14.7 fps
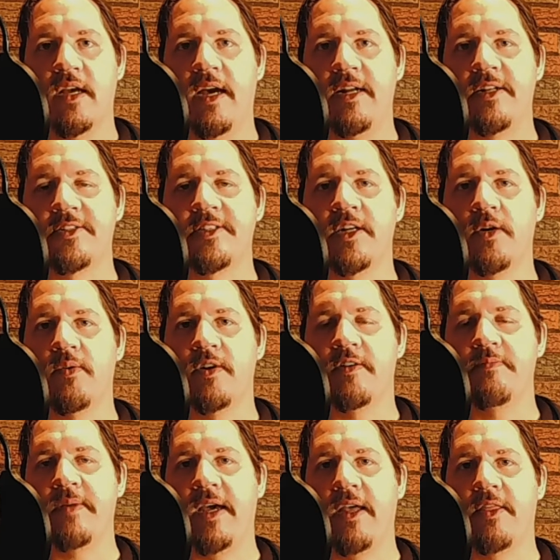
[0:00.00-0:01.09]
And it still would
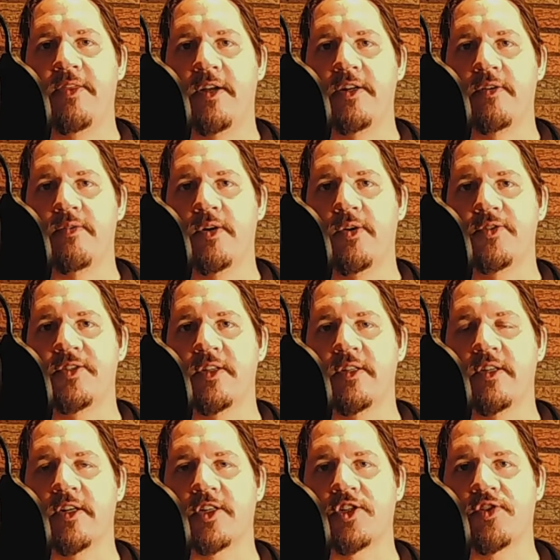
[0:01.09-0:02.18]
have made Thunder Rosa
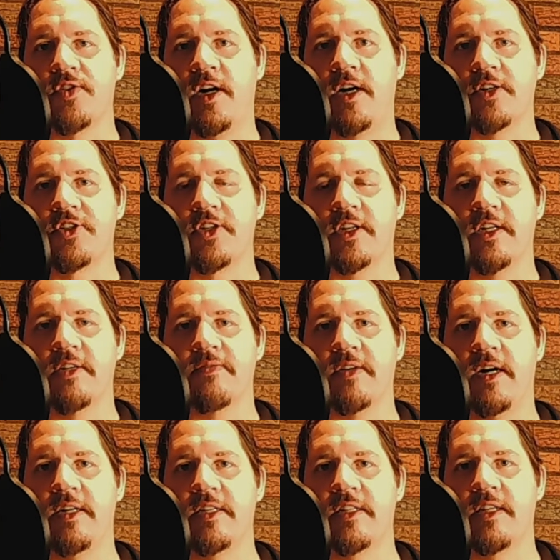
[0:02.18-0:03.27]
look strong. She could have
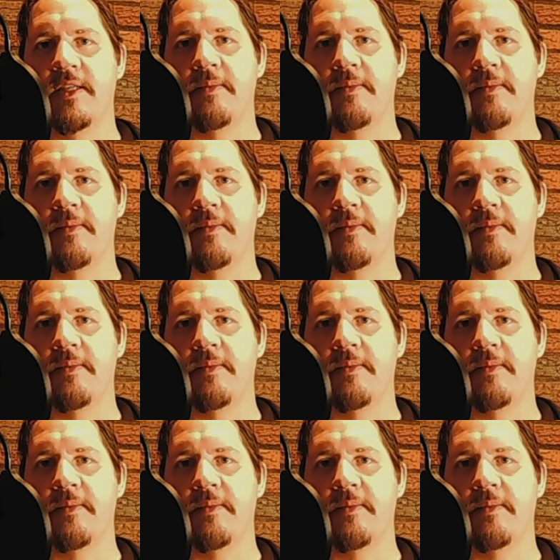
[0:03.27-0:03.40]
gone into the